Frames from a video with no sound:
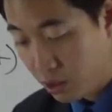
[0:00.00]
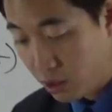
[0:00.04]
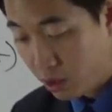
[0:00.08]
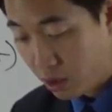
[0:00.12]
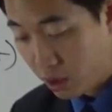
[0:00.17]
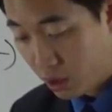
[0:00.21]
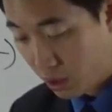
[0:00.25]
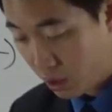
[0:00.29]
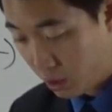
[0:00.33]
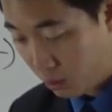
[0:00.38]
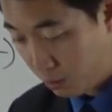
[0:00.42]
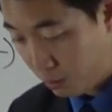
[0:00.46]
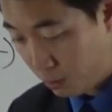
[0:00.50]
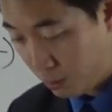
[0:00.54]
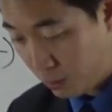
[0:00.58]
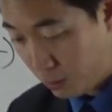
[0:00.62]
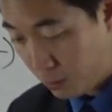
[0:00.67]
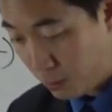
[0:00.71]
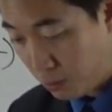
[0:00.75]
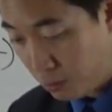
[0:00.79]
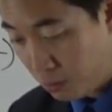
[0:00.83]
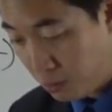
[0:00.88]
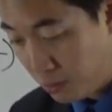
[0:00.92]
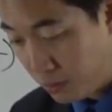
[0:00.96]

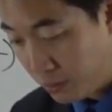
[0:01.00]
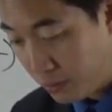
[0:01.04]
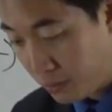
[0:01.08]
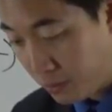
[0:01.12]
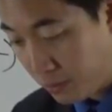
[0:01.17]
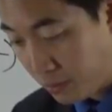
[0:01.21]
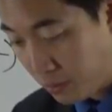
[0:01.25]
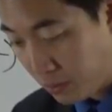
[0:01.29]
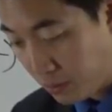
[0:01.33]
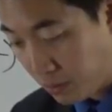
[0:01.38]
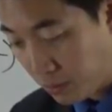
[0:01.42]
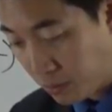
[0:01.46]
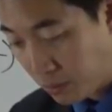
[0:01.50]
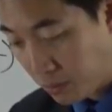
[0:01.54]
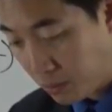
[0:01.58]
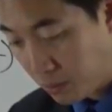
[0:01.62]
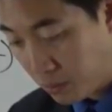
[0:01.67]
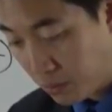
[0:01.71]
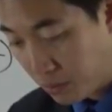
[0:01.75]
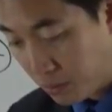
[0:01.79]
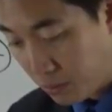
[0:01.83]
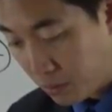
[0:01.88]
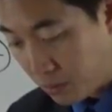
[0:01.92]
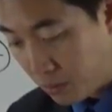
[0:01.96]

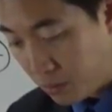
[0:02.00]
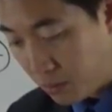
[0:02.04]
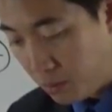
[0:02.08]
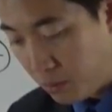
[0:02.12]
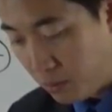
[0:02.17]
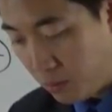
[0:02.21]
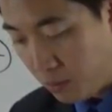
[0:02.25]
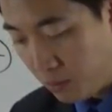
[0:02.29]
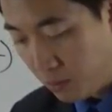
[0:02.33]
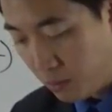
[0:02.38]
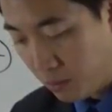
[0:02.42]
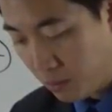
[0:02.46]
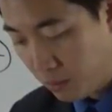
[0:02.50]
(no one is talking)